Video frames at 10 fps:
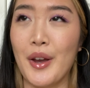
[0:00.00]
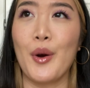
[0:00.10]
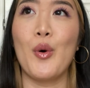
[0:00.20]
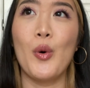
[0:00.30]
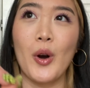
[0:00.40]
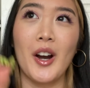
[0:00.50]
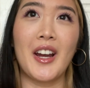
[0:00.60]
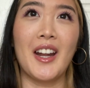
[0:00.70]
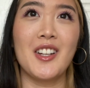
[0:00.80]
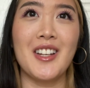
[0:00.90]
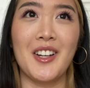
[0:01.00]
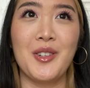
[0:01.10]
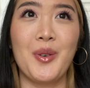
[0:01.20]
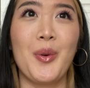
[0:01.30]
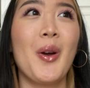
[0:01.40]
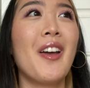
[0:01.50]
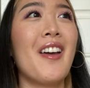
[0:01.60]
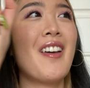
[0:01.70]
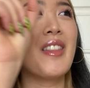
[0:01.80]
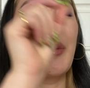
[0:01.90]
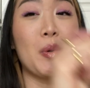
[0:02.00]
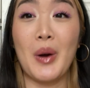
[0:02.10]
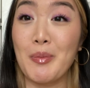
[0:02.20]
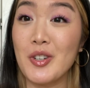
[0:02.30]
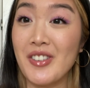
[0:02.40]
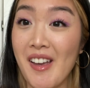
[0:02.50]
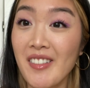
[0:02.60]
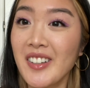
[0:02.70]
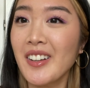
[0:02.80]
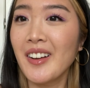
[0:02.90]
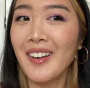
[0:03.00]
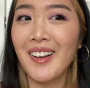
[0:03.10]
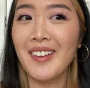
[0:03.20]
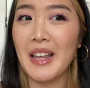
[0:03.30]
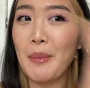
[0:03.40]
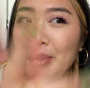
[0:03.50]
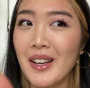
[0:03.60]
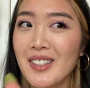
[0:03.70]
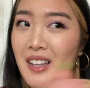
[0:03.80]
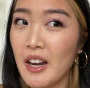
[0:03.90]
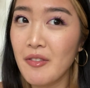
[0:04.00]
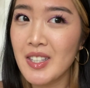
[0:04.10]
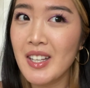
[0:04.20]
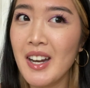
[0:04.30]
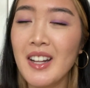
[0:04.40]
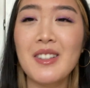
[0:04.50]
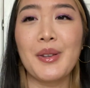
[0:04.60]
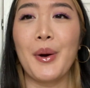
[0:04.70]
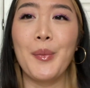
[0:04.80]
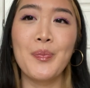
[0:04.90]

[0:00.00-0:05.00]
or get a tattoo that would represent that place that I visited. So